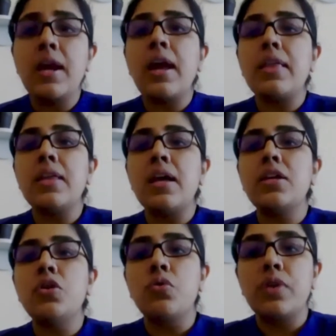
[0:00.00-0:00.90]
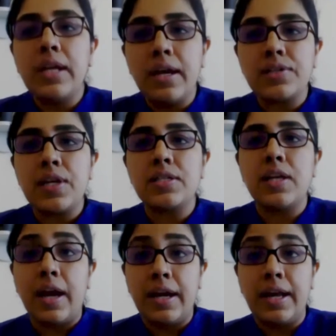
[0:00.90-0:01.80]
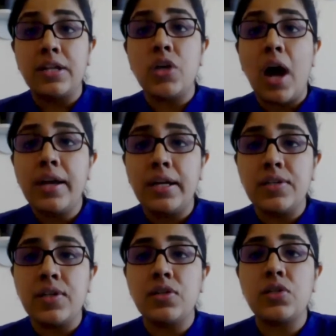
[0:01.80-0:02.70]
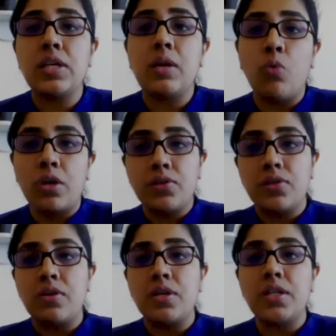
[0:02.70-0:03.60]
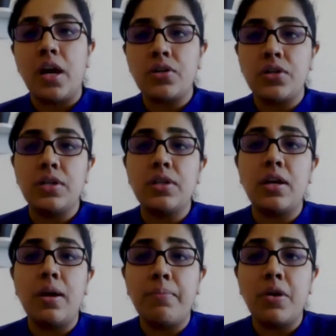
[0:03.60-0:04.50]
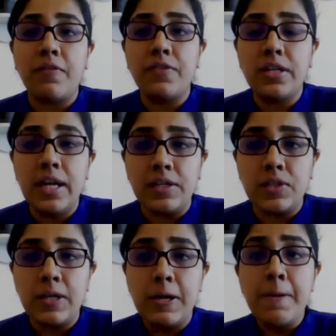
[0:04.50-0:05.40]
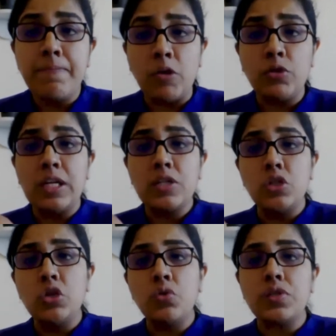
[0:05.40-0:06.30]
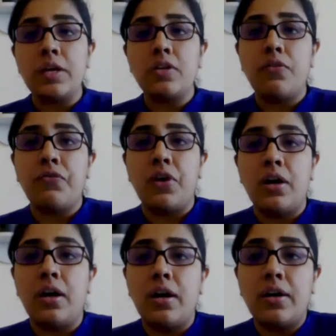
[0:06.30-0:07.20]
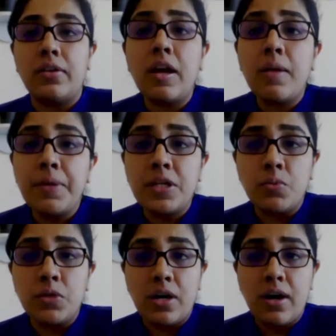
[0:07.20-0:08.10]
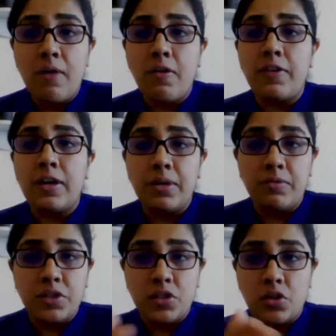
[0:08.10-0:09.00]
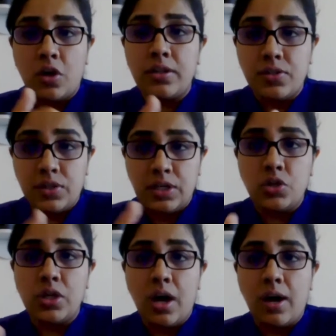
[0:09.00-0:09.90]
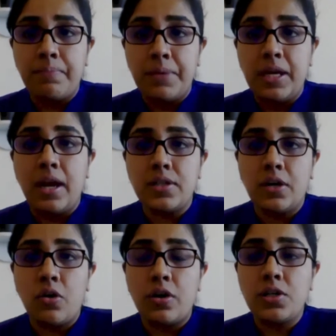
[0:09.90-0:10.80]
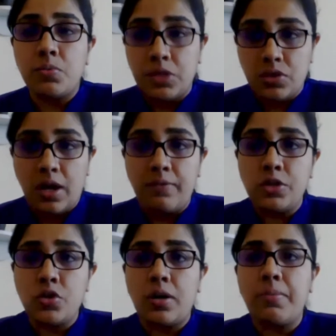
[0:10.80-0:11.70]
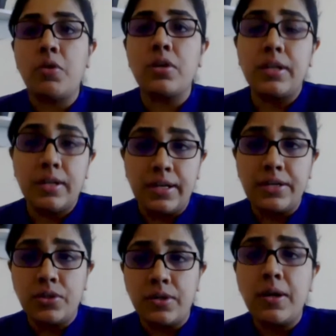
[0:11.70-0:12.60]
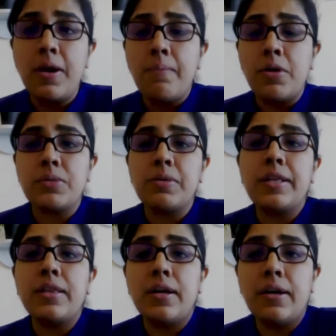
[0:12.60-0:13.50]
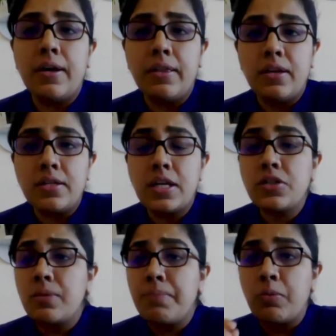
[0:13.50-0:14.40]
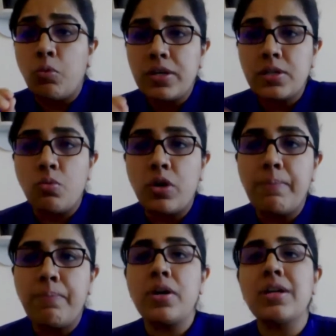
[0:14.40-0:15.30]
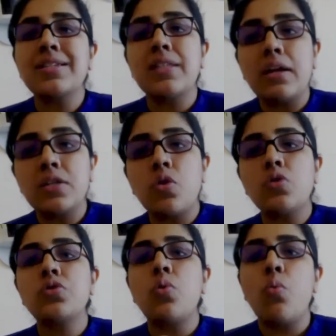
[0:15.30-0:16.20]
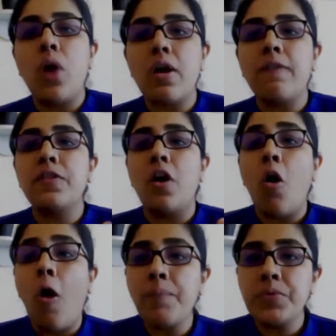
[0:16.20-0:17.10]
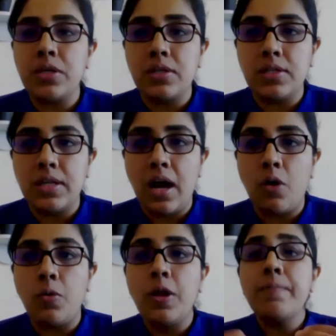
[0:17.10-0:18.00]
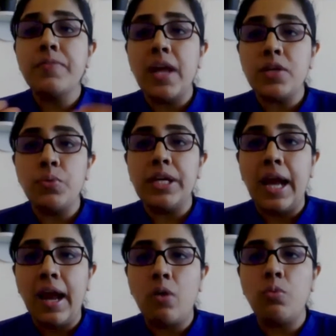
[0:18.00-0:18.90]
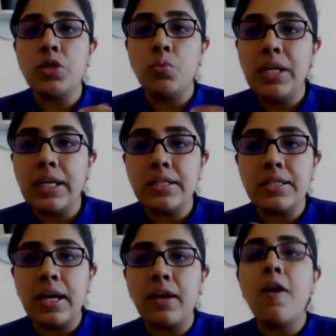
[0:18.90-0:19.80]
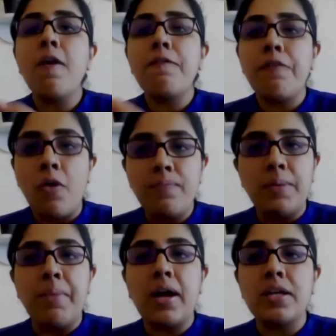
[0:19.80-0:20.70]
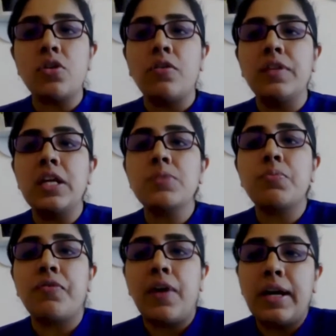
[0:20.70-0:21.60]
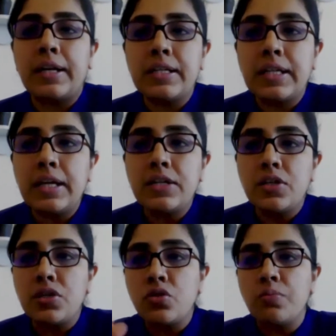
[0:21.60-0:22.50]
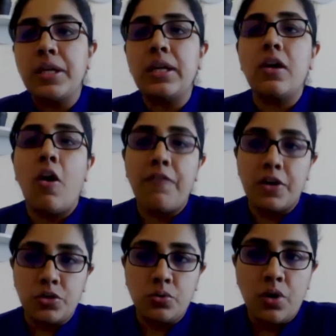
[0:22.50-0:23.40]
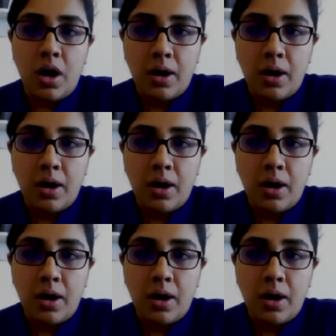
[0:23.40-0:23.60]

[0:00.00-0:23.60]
and then you reassess their headache diaries and see what is the reduction in the number of the days now, these new set of uh, therapies which are now available, which is called the CGRP antagonist, which I will talk about a little later, possibly in the in the session. But what is more important is that is also one of the options now that we have, which we can take from the bucket of these prophylactic agents to be offered to our